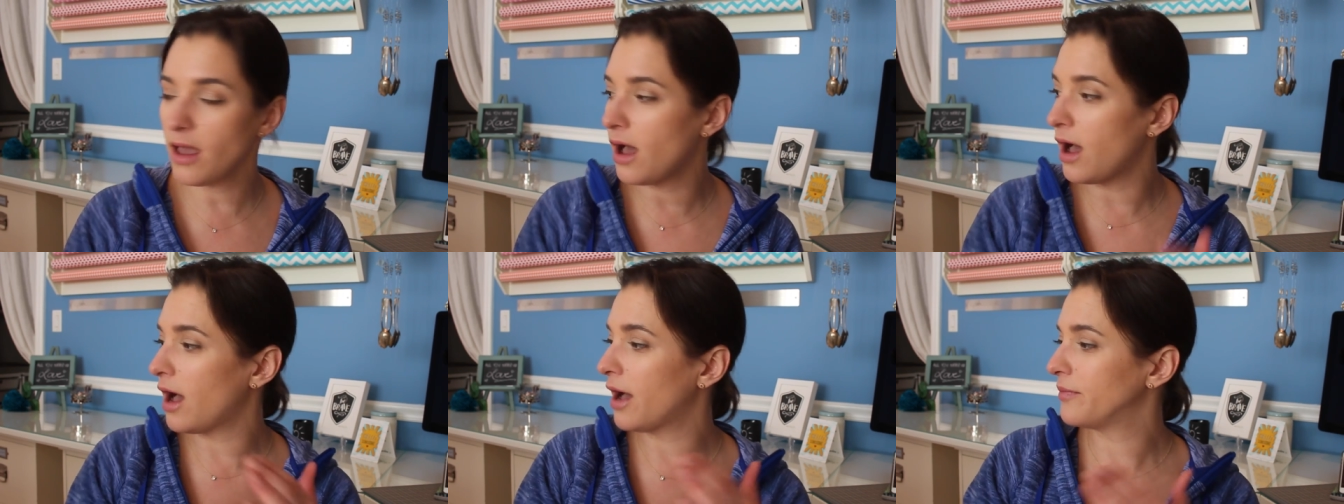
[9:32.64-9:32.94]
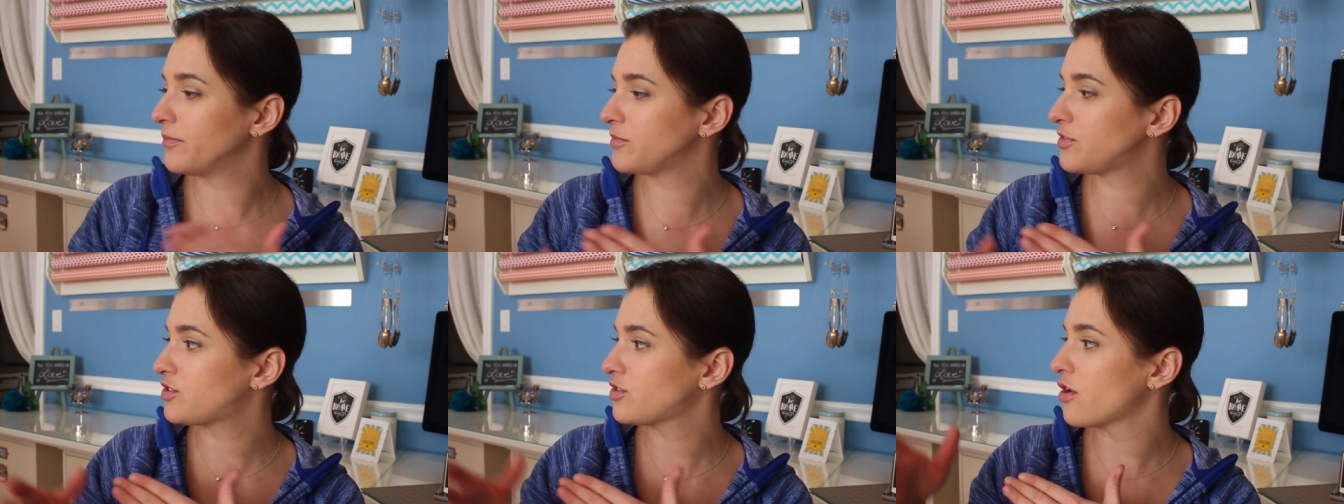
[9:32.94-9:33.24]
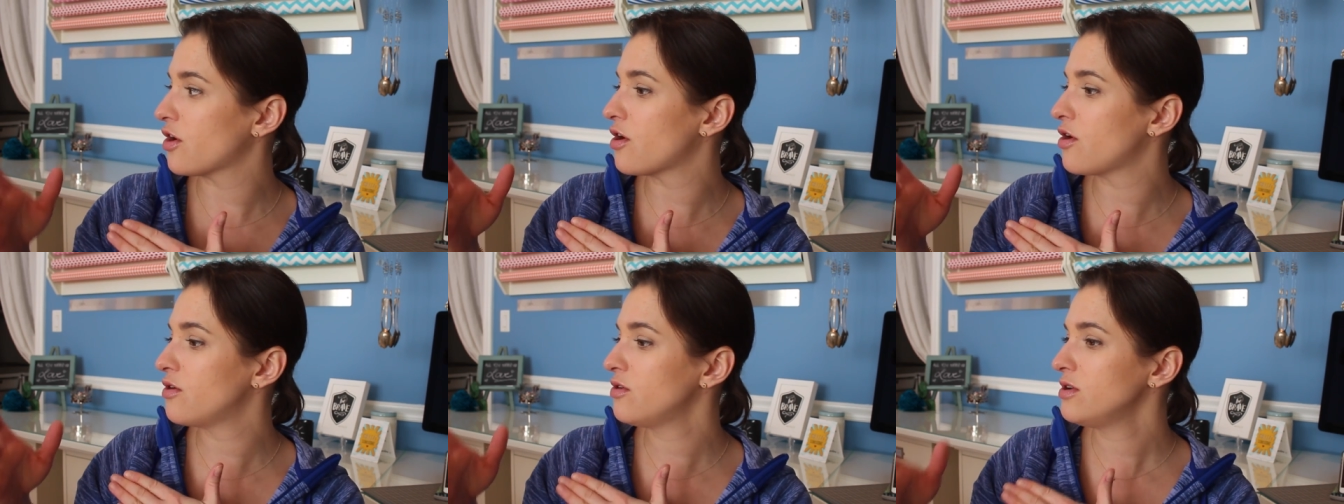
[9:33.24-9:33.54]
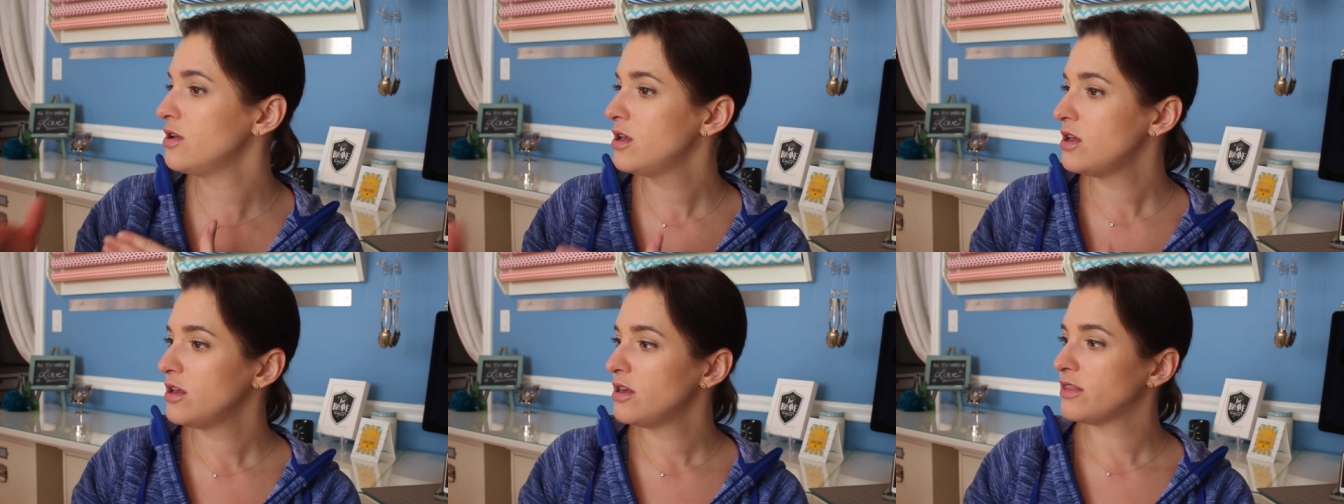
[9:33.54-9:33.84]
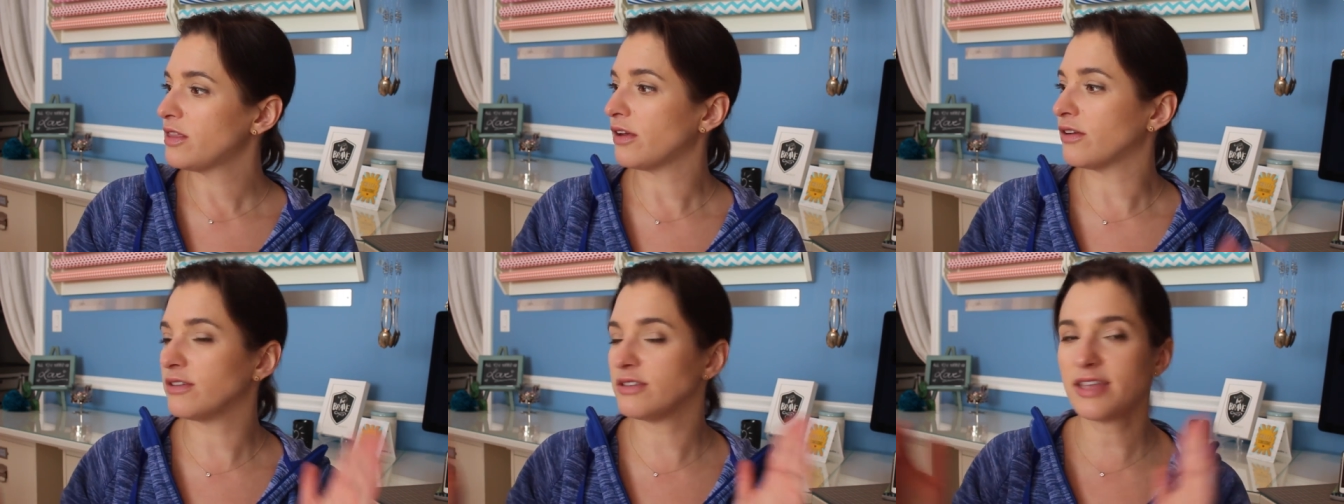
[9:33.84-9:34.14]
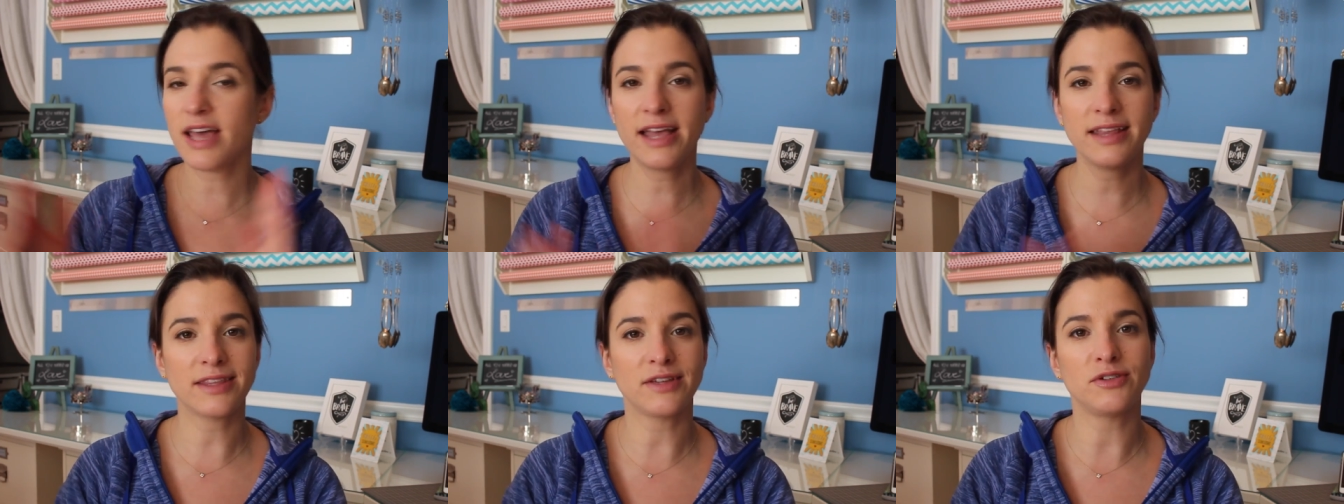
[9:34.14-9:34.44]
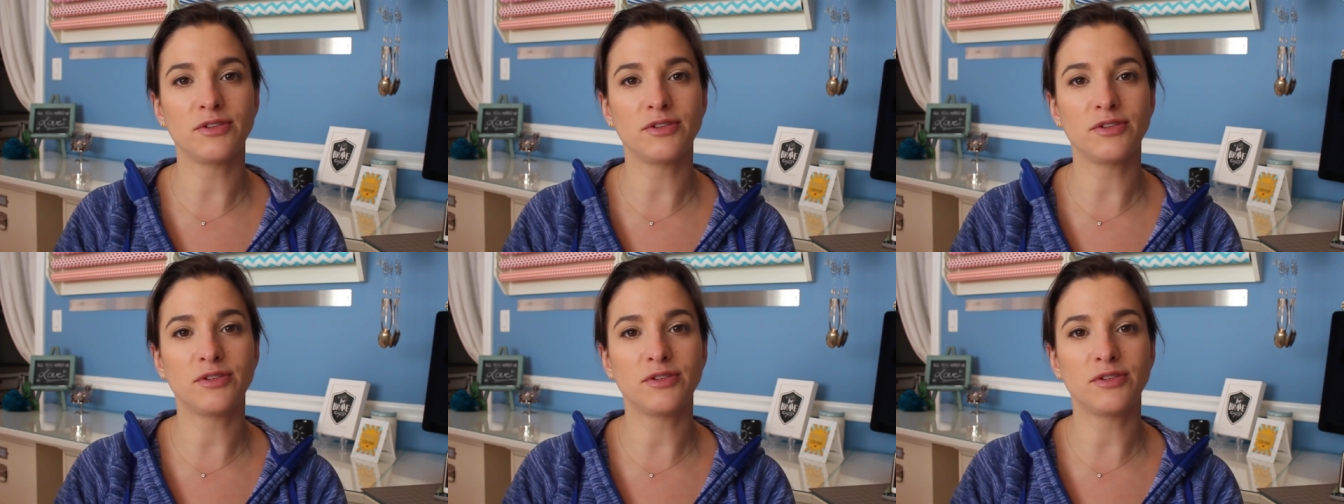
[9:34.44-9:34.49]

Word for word: Um, so there is that.